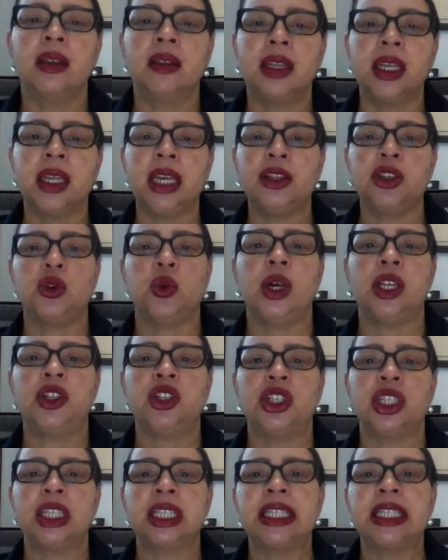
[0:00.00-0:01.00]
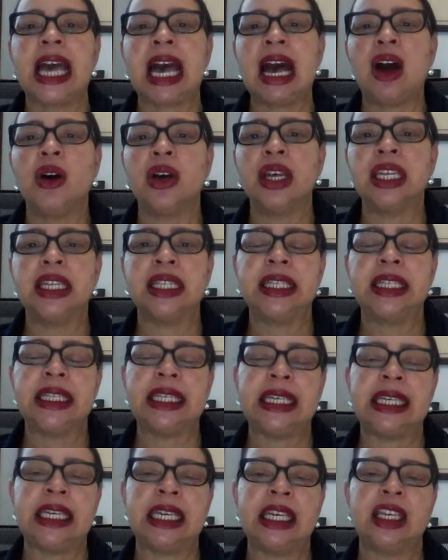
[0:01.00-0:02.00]
The next question is, how is
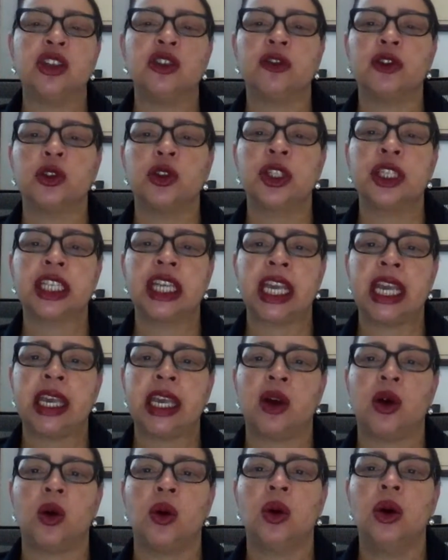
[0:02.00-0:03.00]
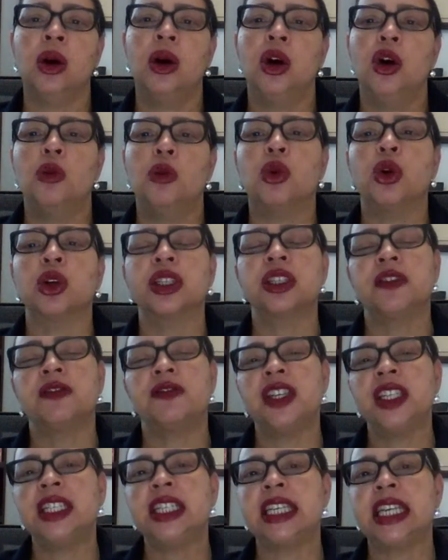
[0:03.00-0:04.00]
the interval scale more
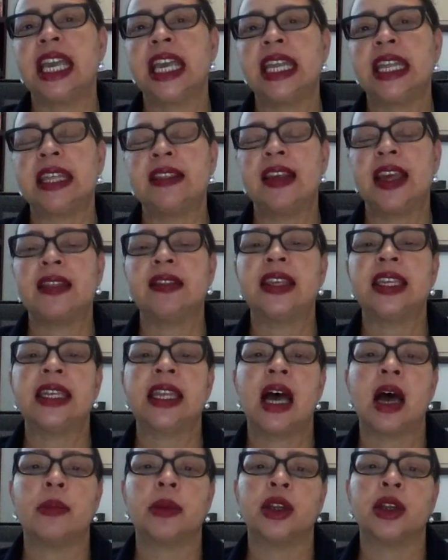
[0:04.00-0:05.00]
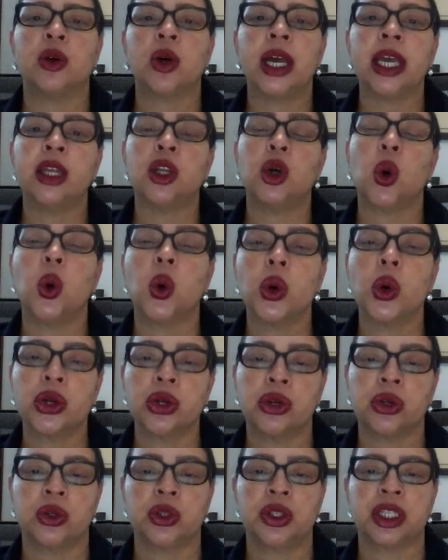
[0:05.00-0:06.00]
sophisticated than the nominal and
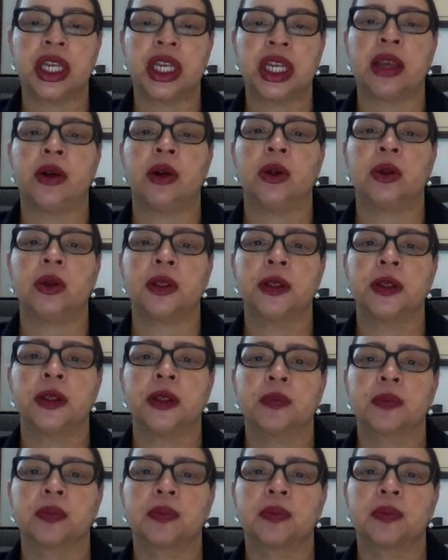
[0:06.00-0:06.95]
ordinal scales?